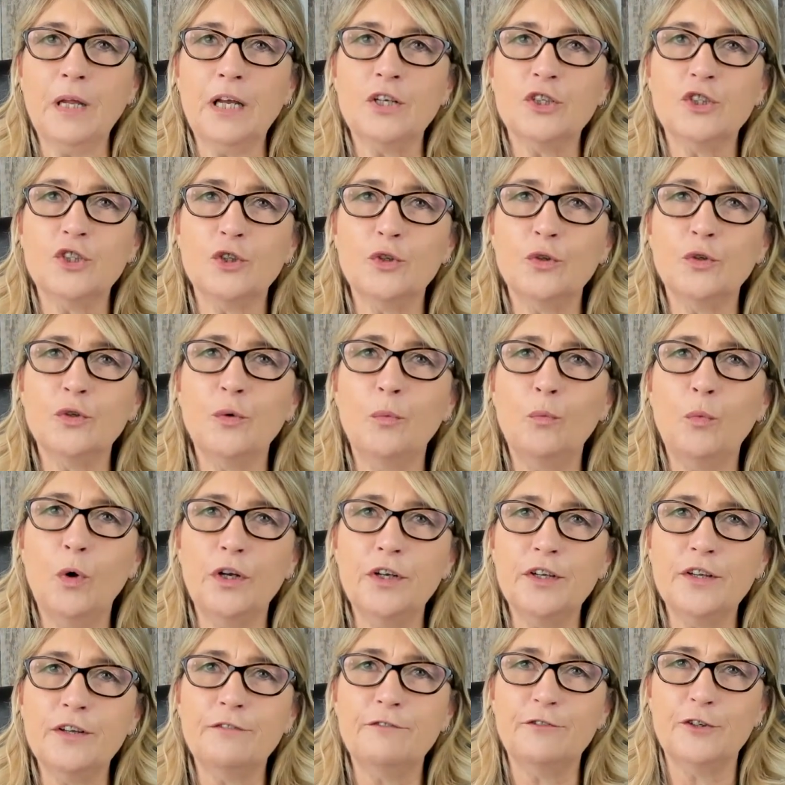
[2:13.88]
So one
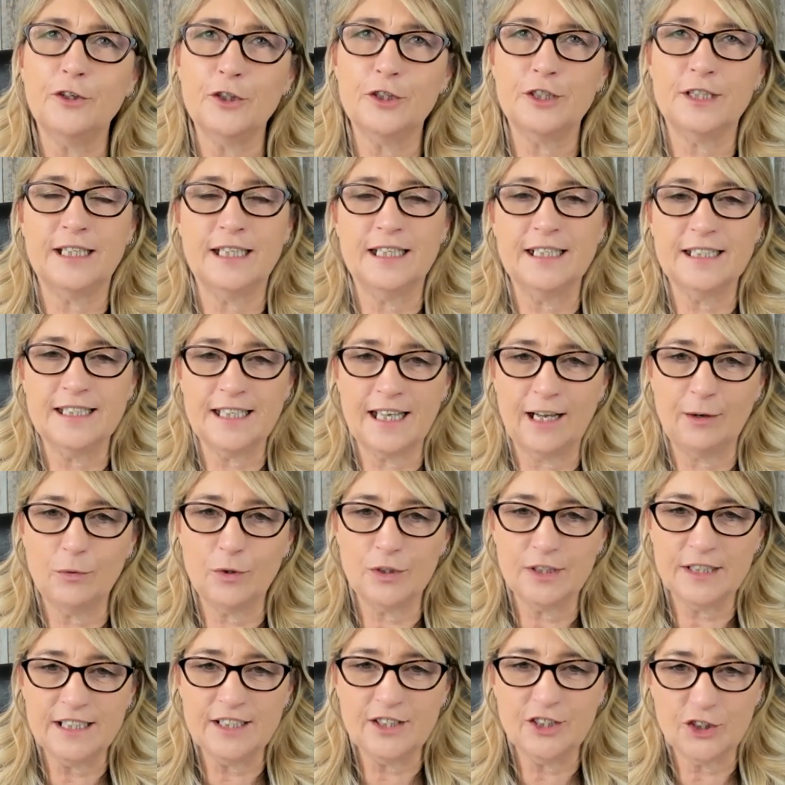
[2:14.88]
of the first things that I
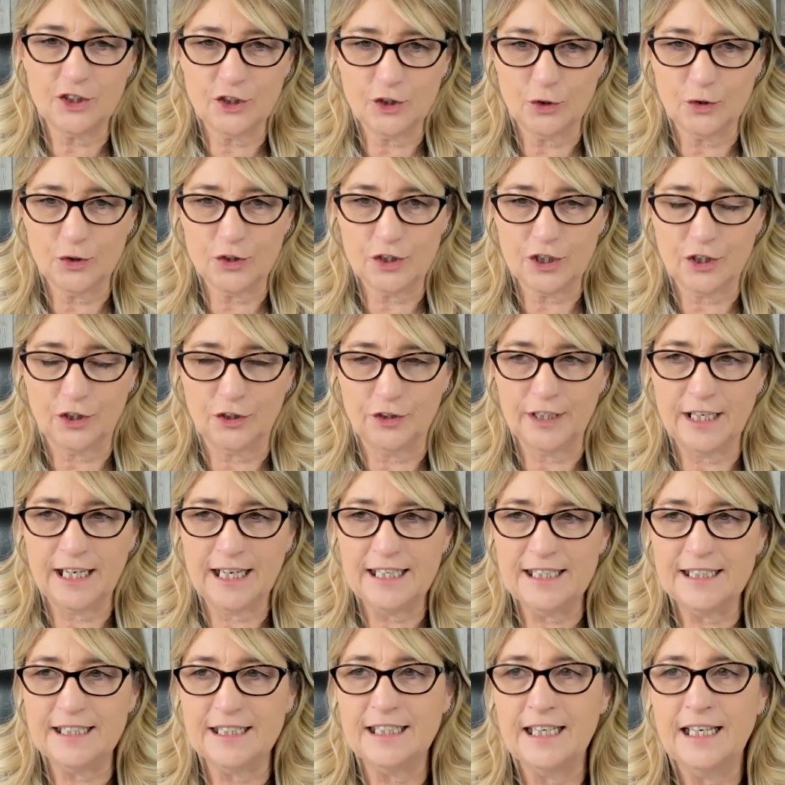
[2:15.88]
wanted to touch on
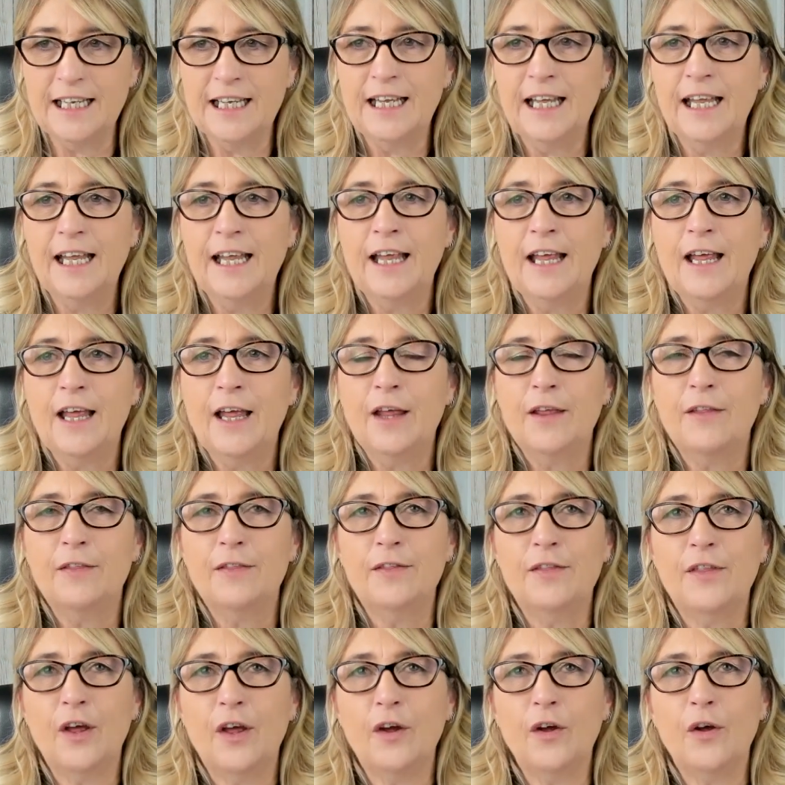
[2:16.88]
is
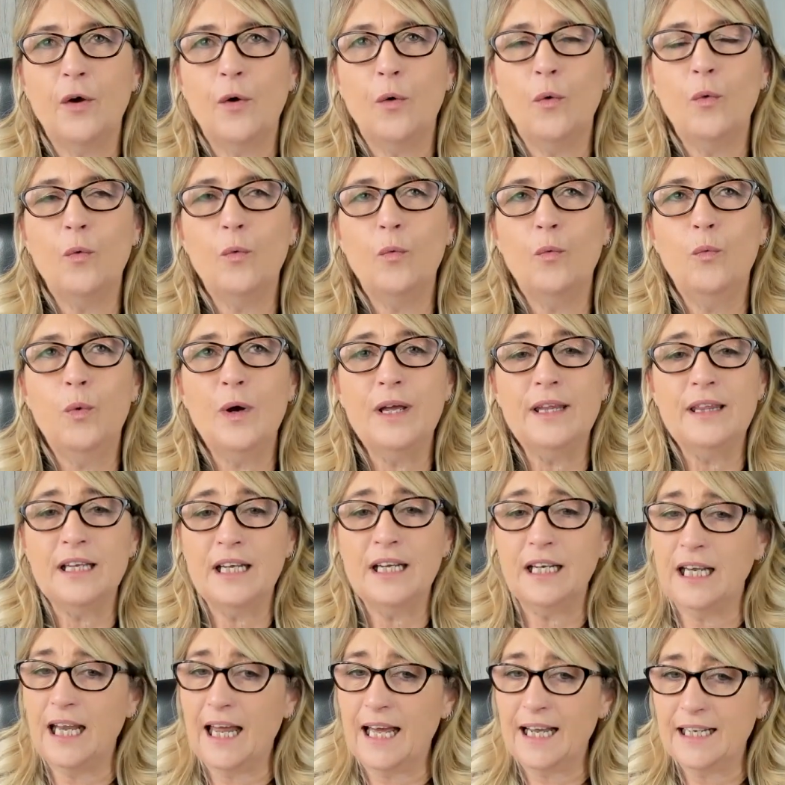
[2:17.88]
that with
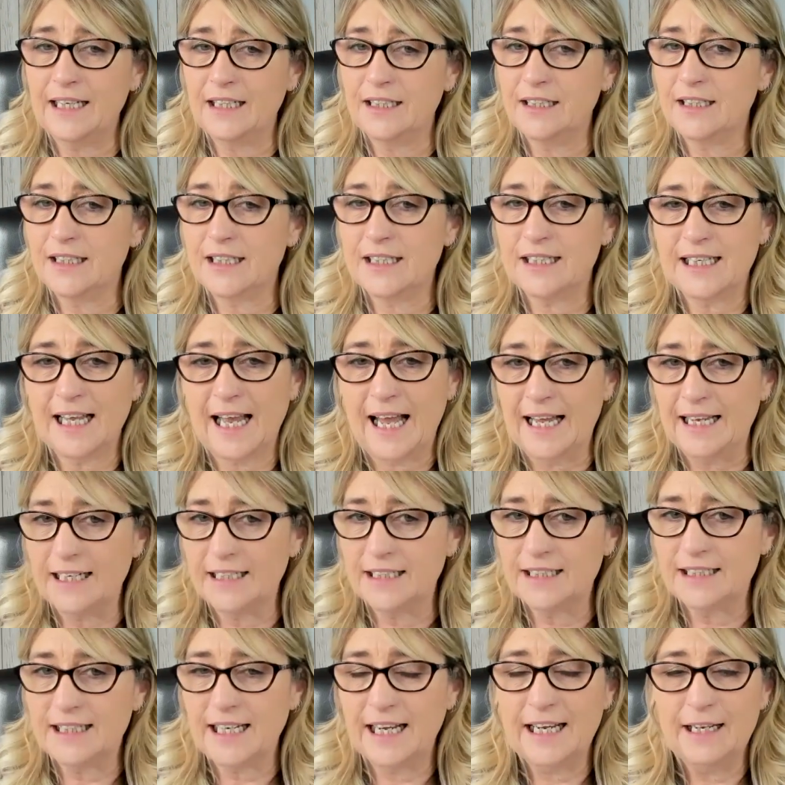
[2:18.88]
clients
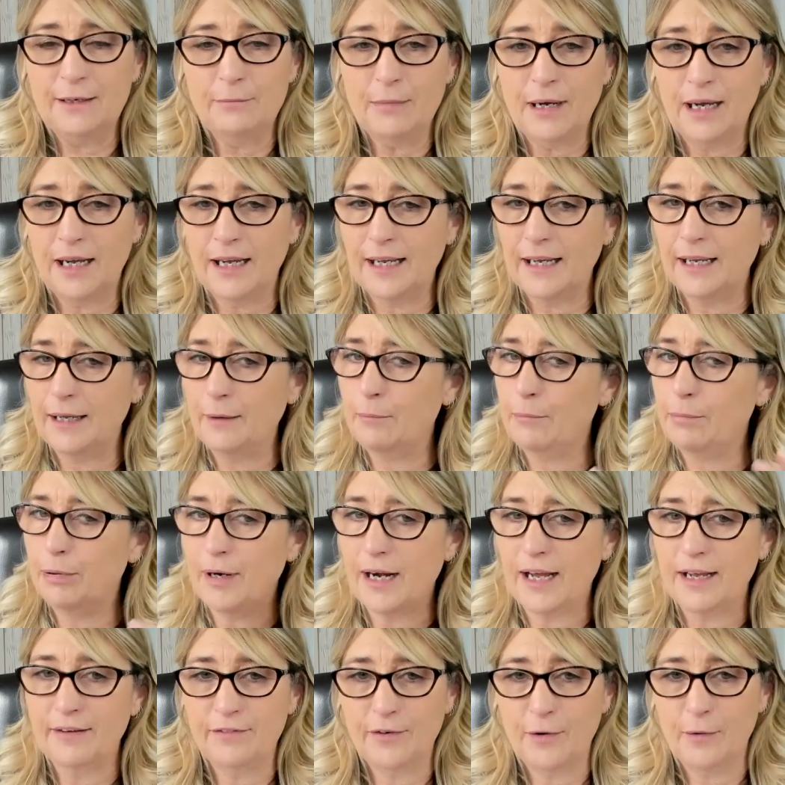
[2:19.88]
and in my
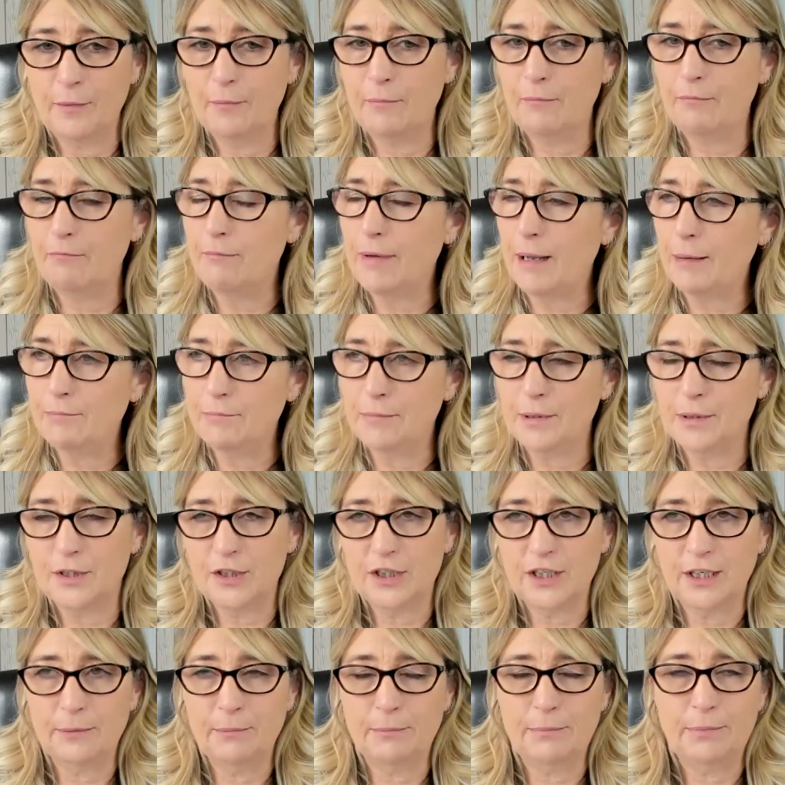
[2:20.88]
private
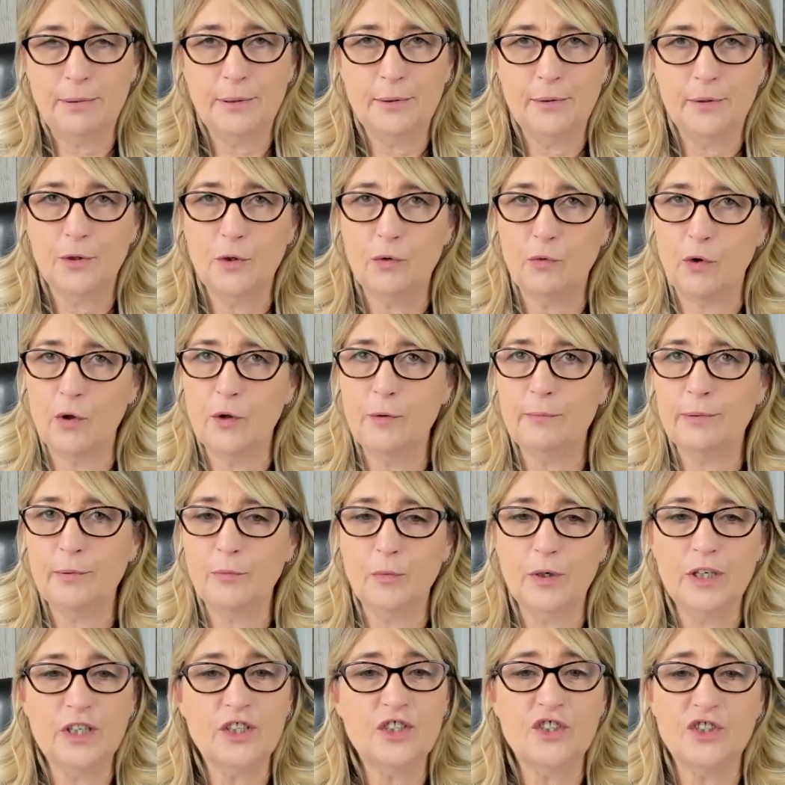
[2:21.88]
membership group,
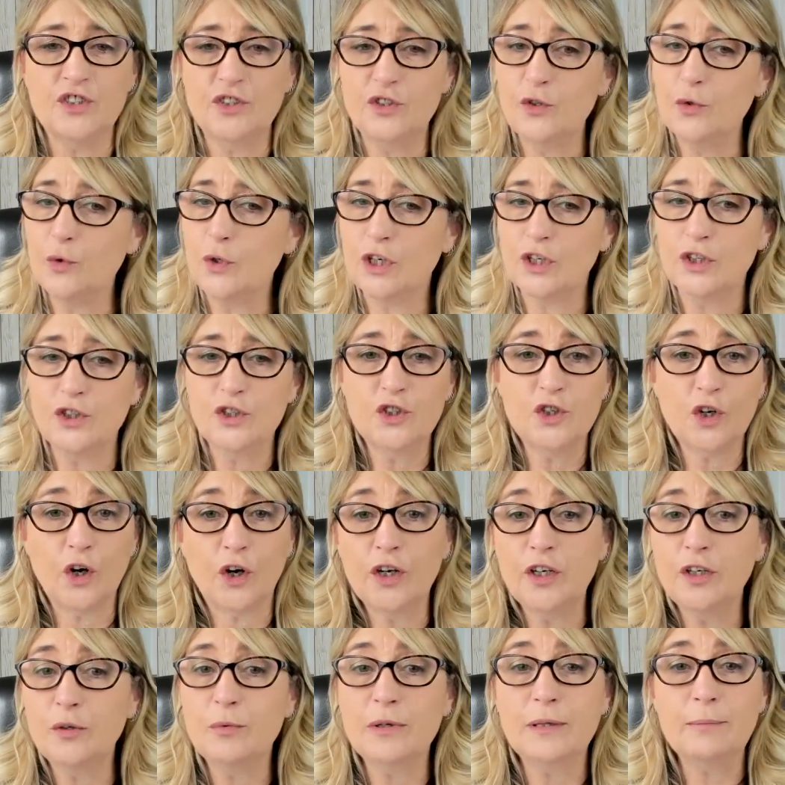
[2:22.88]
which you can
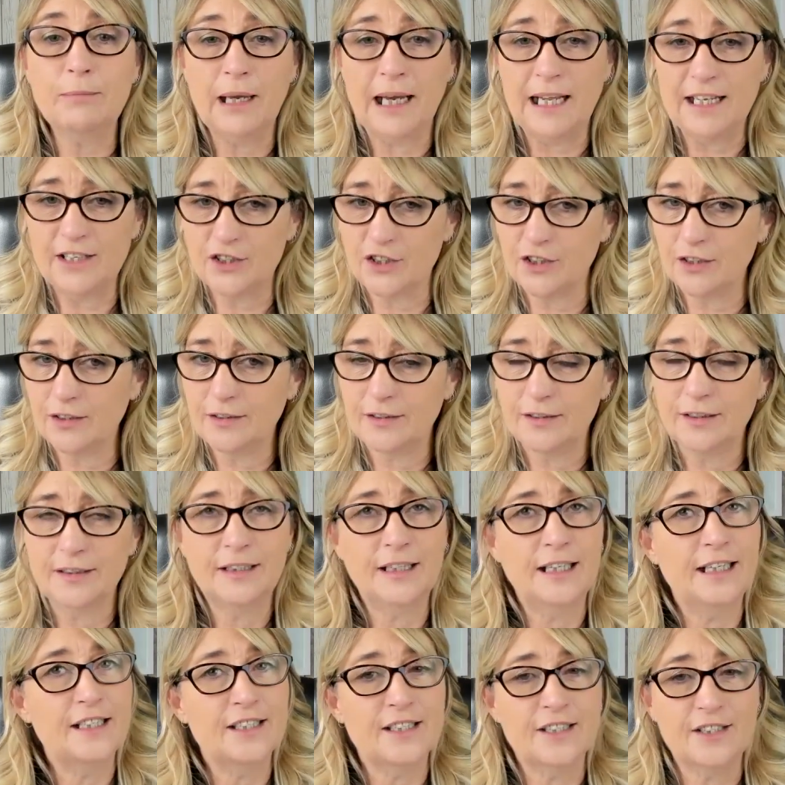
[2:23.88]
join with pleasure,
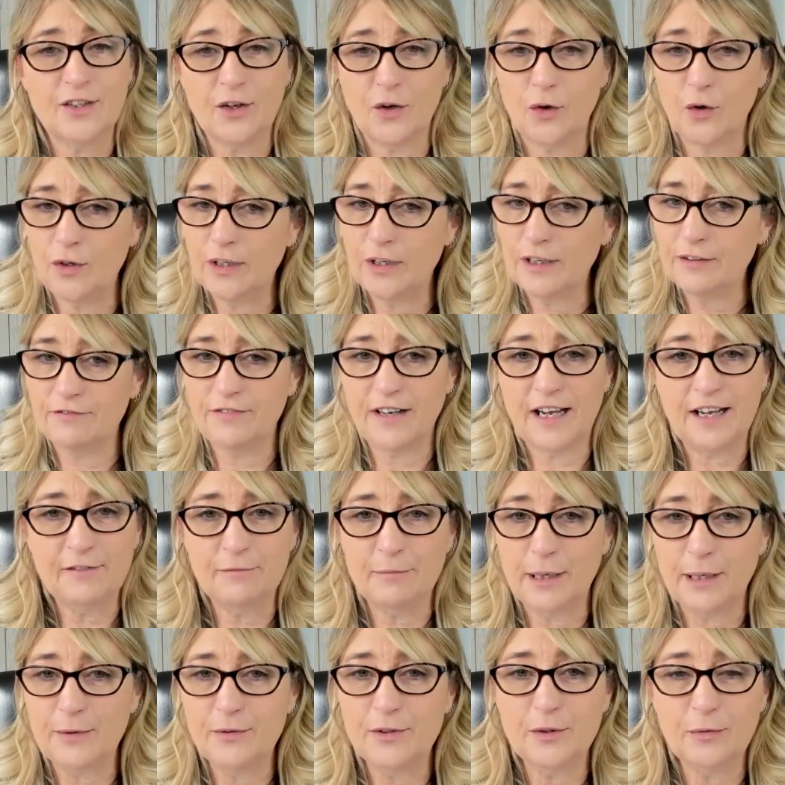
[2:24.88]
it's only £5
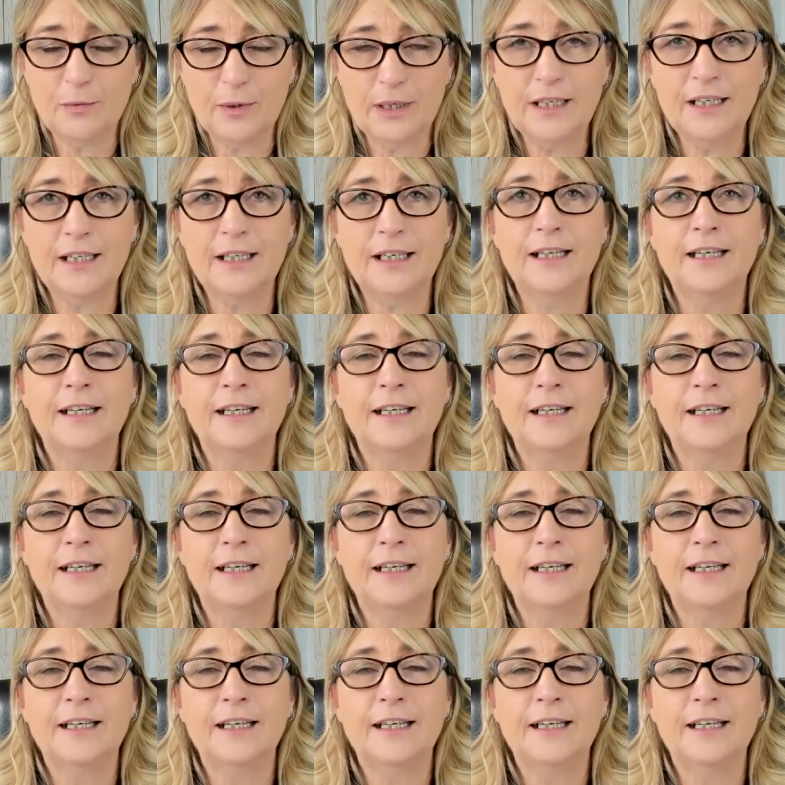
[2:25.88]
a week.